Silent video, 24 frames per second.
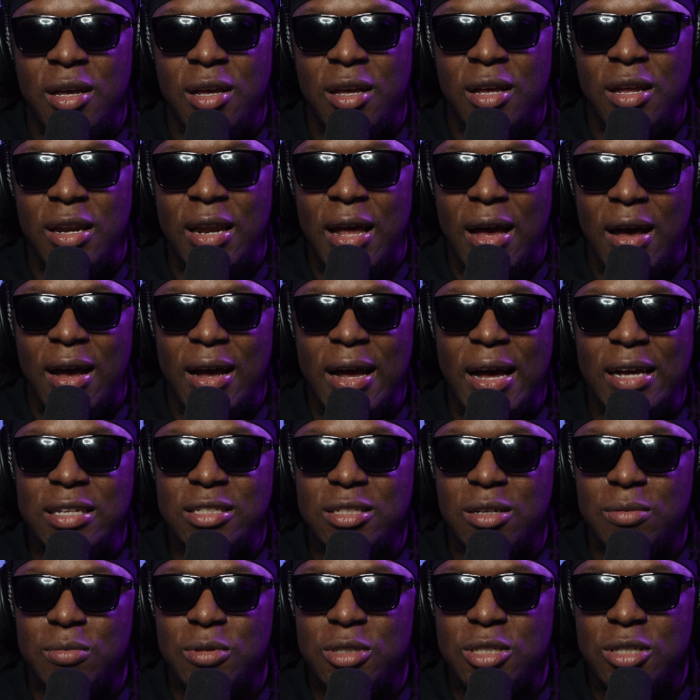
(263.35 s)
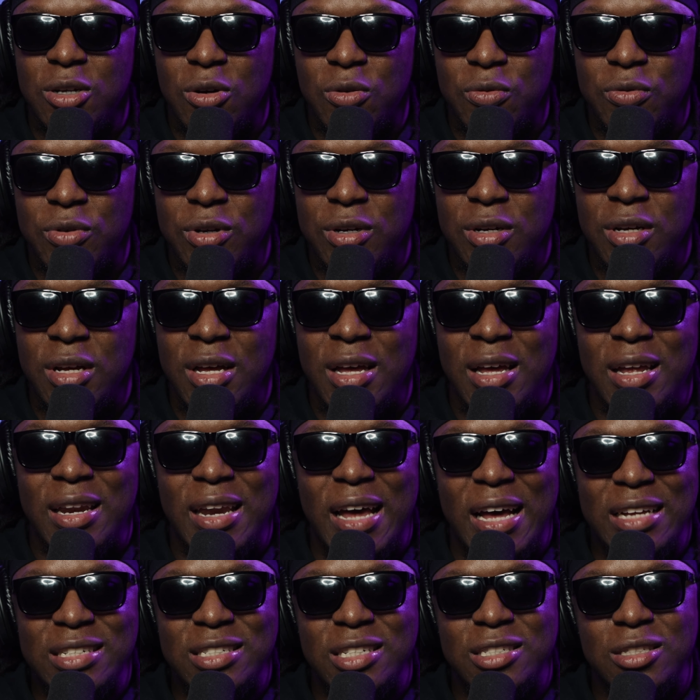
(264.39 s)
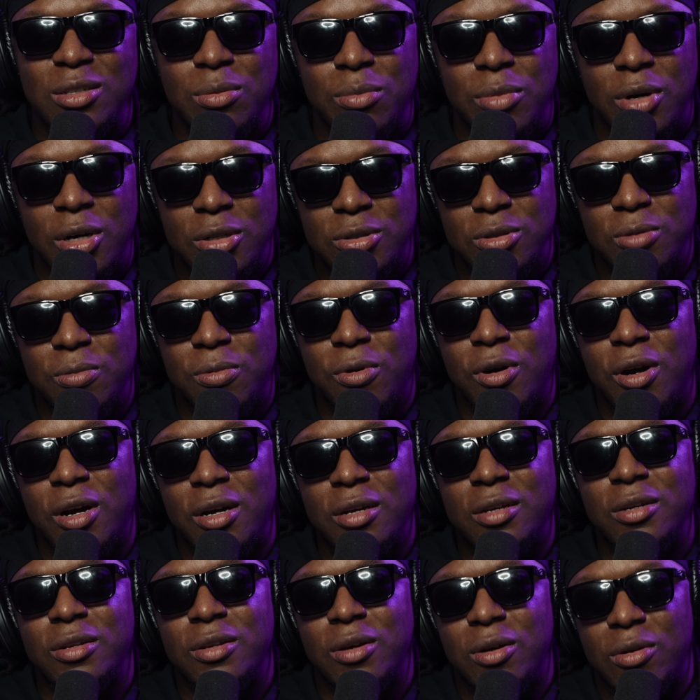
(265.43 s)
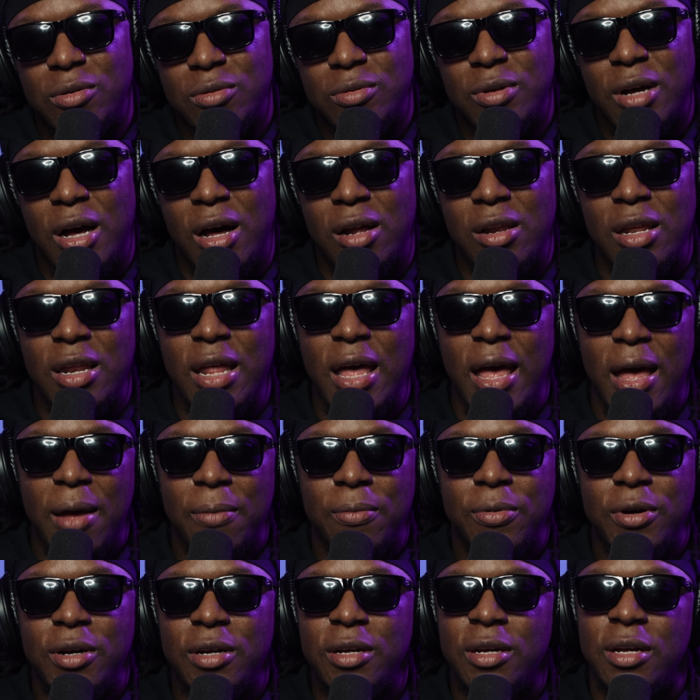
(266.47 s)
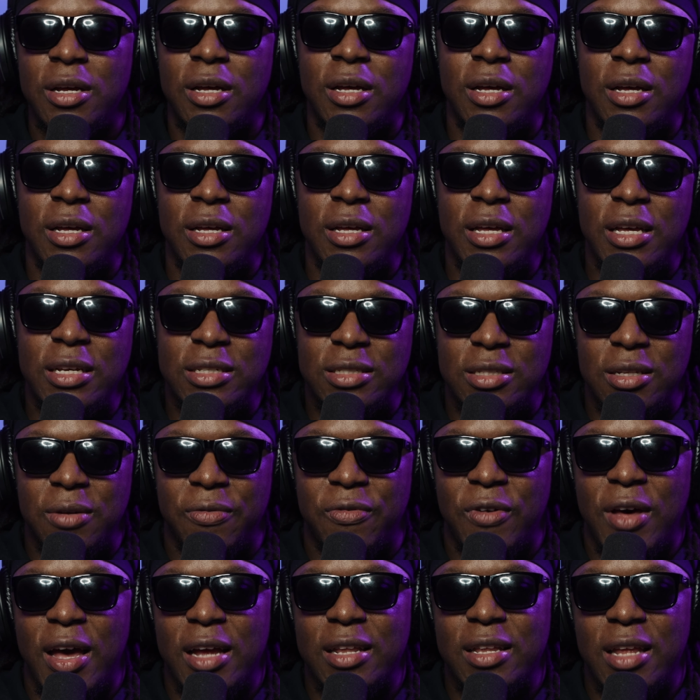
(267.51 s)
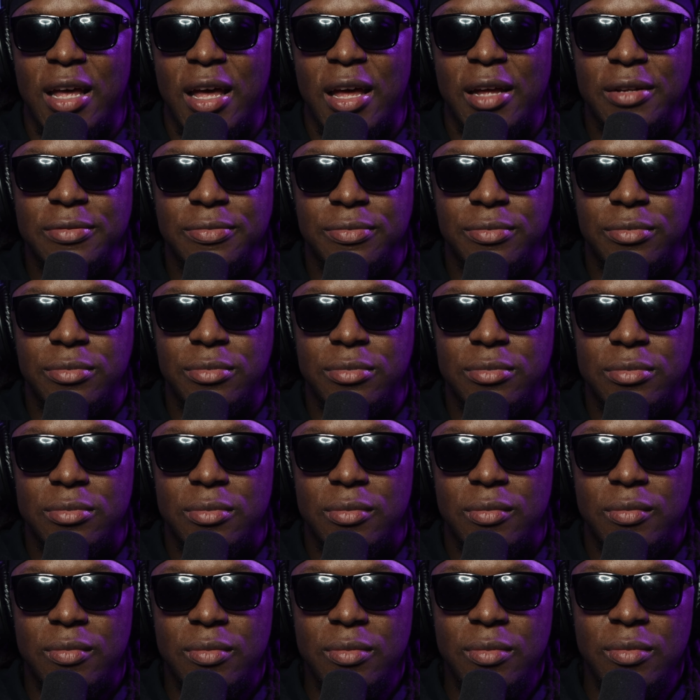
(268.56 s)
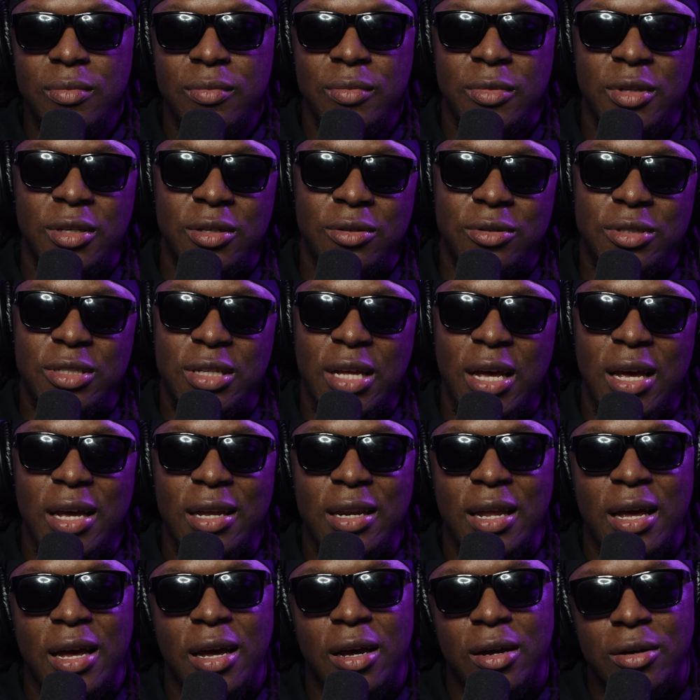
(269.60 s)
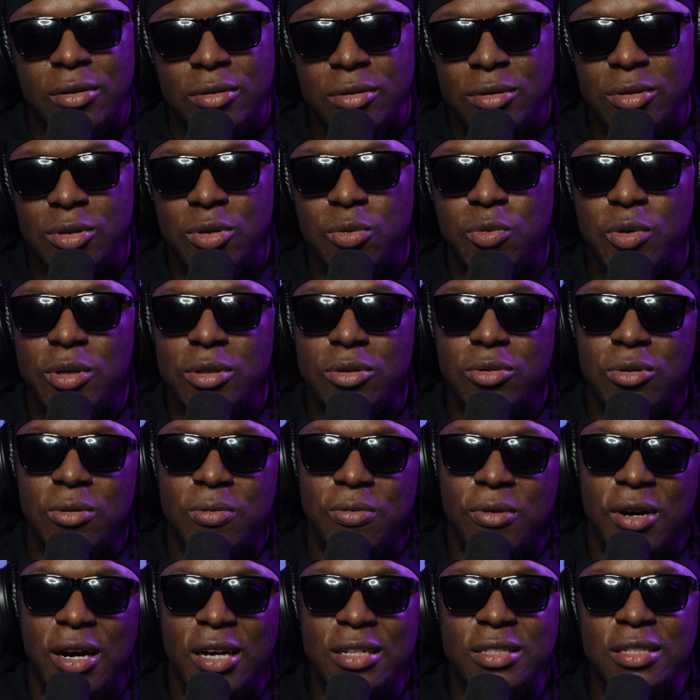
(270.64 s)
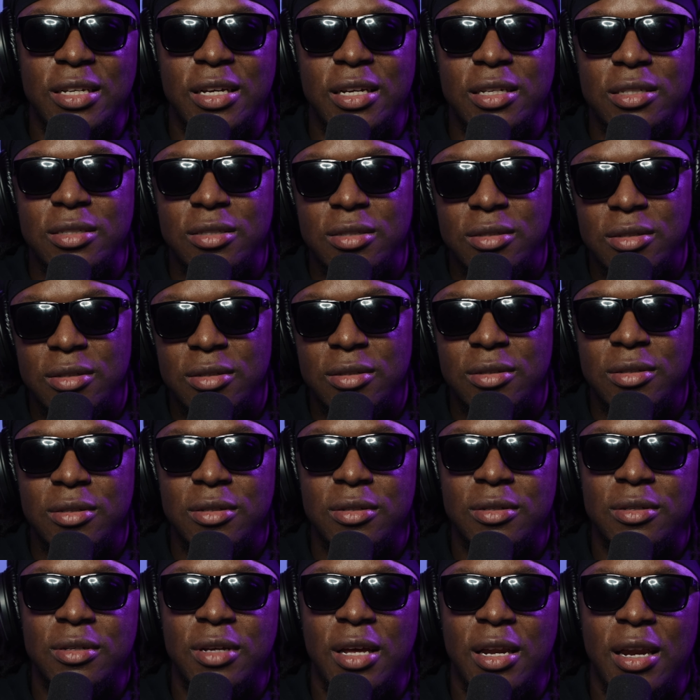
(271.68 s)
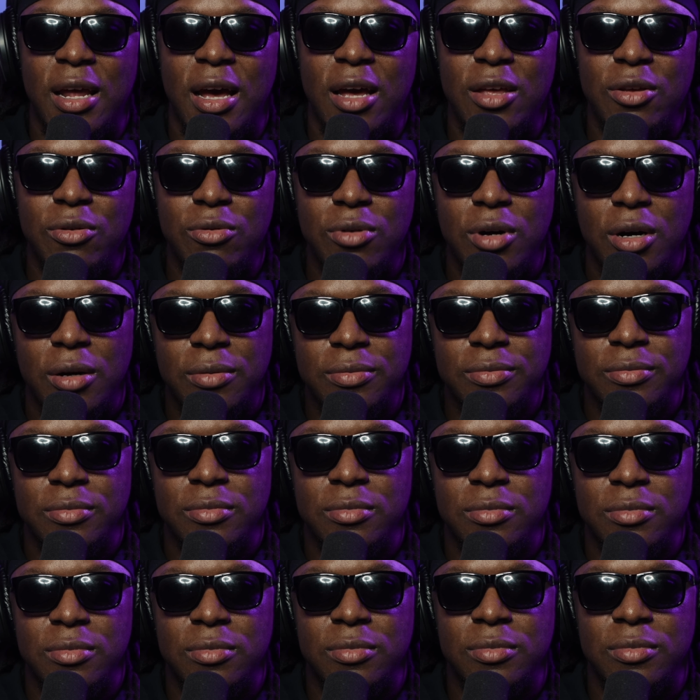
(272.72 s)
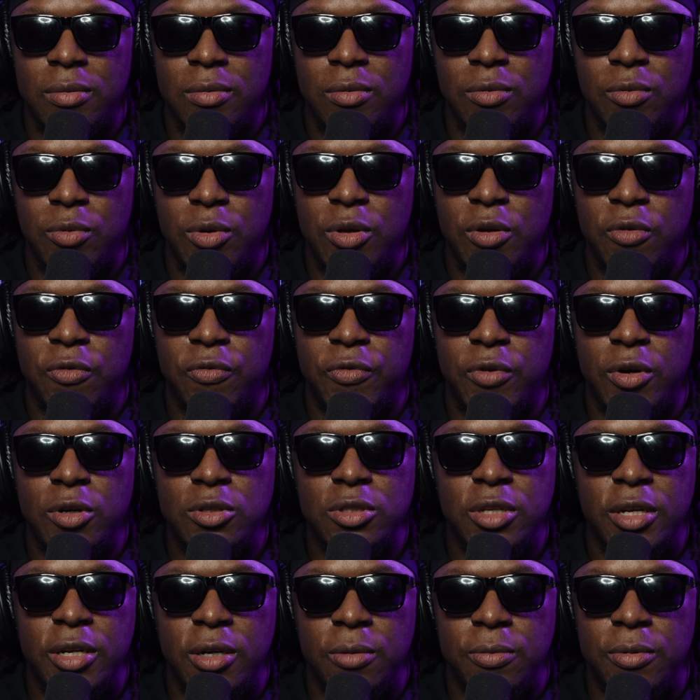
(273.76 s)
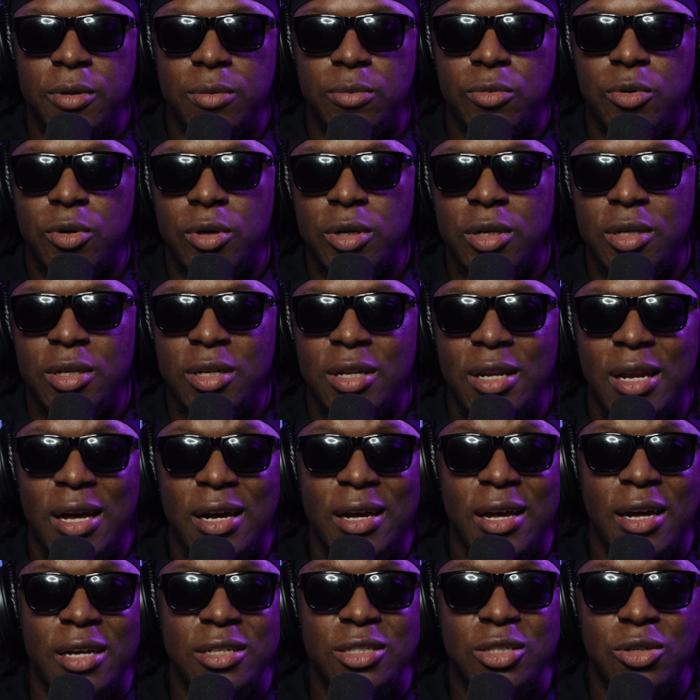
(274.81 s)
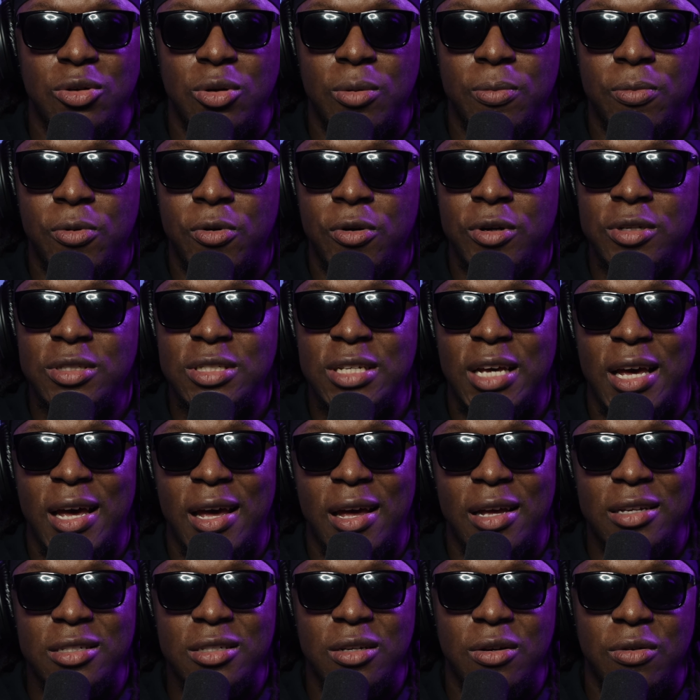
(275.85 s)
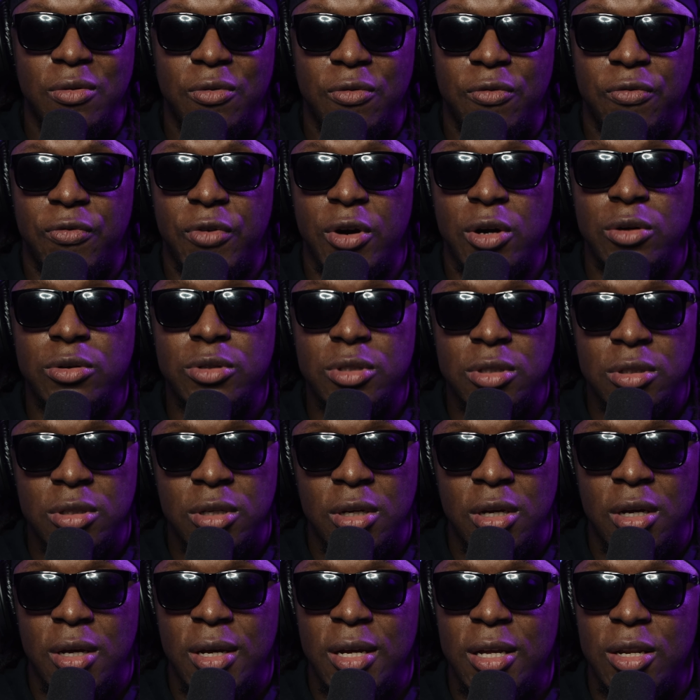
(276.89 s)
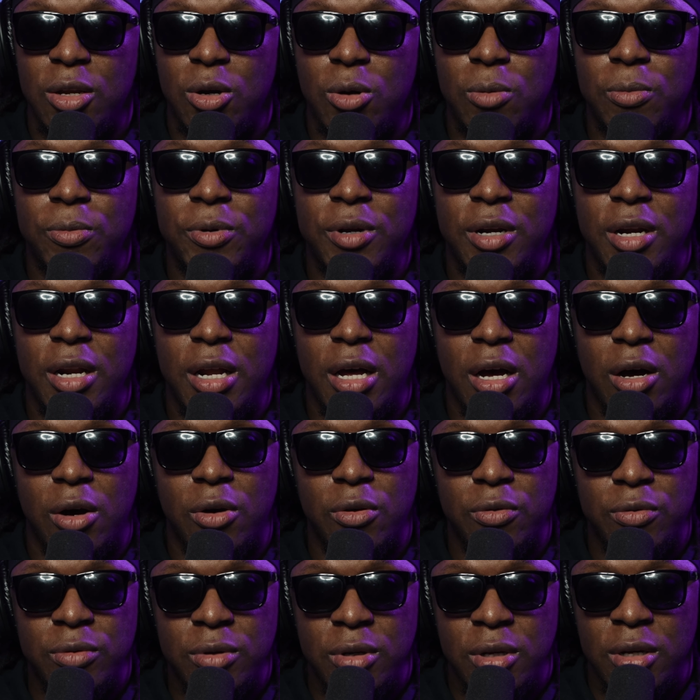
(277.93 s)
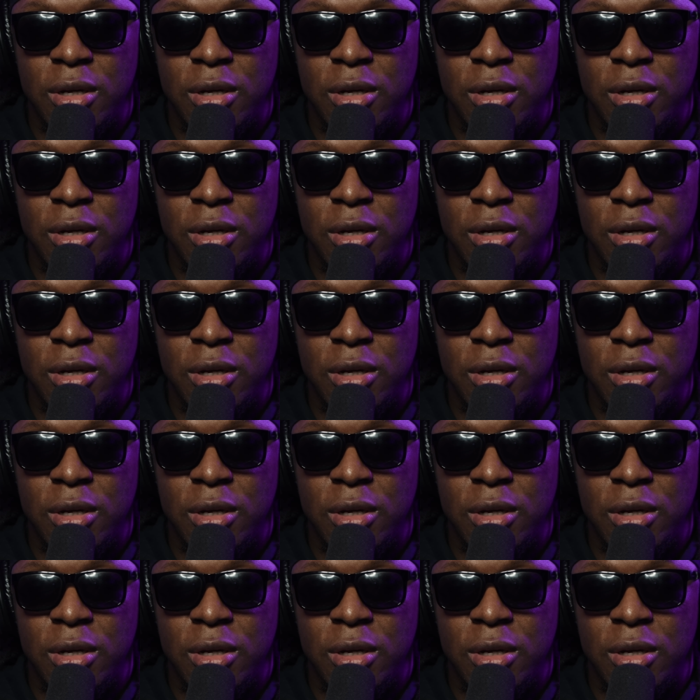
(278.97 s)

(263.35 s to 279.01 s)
and now I got something to show for it. Not just the muscle part, all of that, but it's the fact that you stayed down, you went through the process, and now you up. When you first get up in the morning, knock out your important task first. Don't put it off.